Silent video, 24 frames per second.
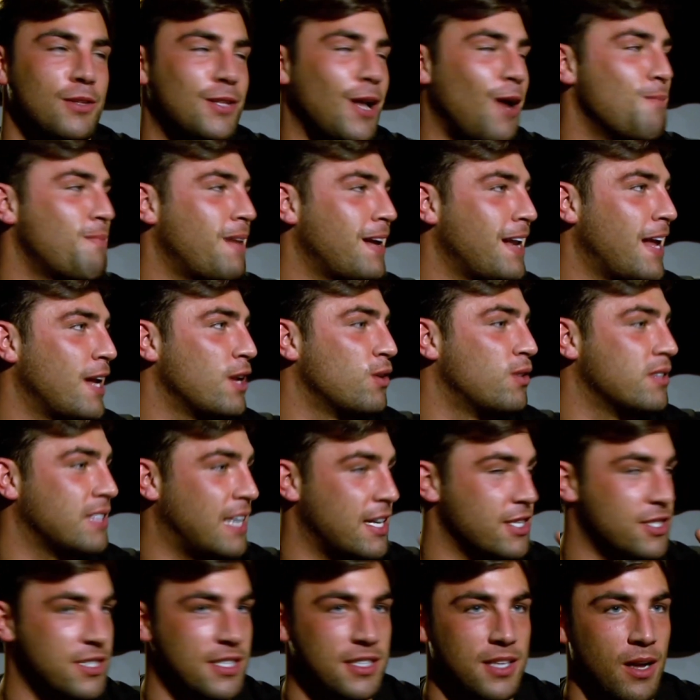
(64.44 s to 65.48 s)
Don't make that noise.
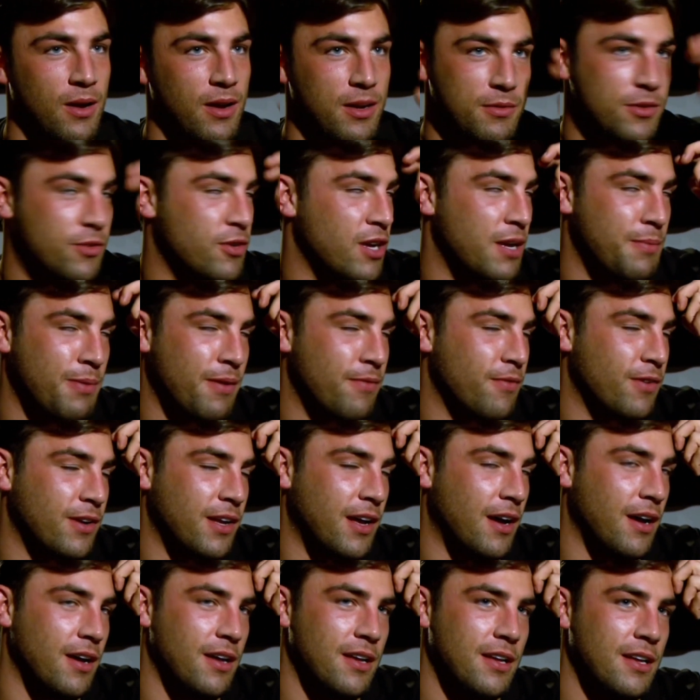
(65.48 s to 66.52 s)
Actually, don't creep everyone
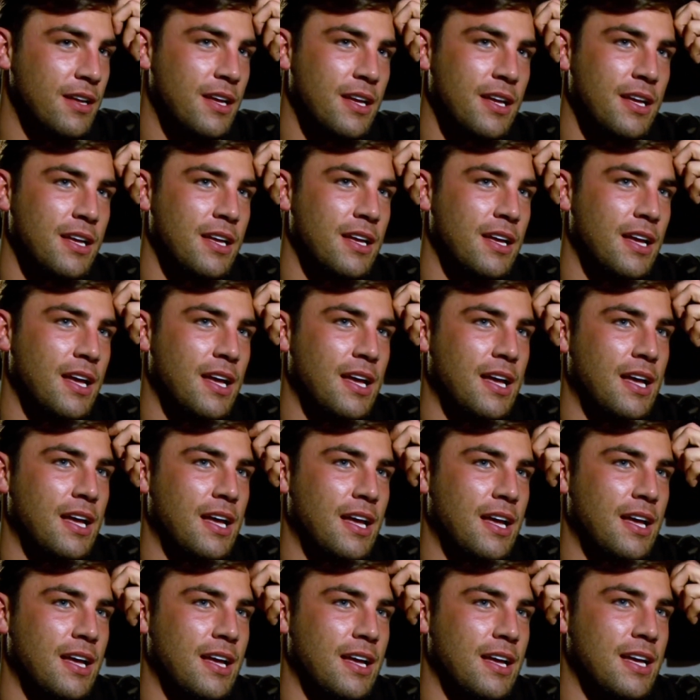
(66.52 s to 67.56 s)
out. It's too late,
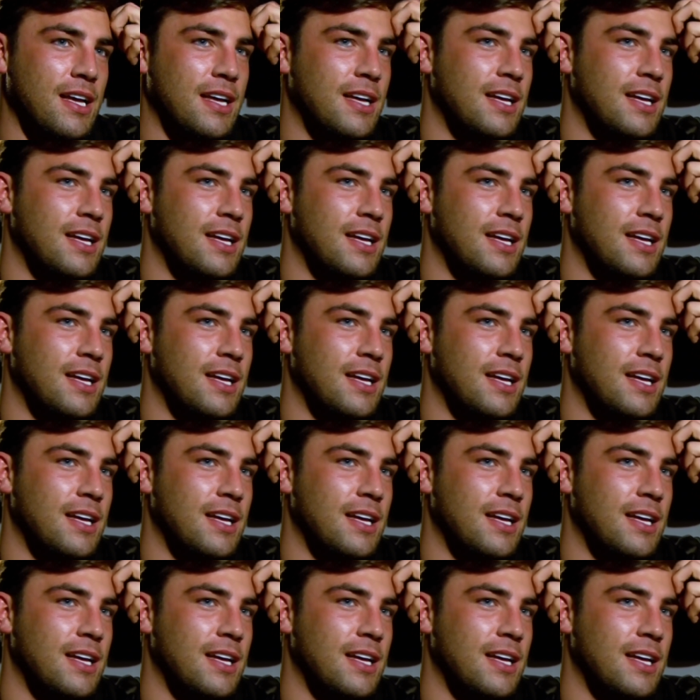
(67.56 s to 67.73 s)
fella.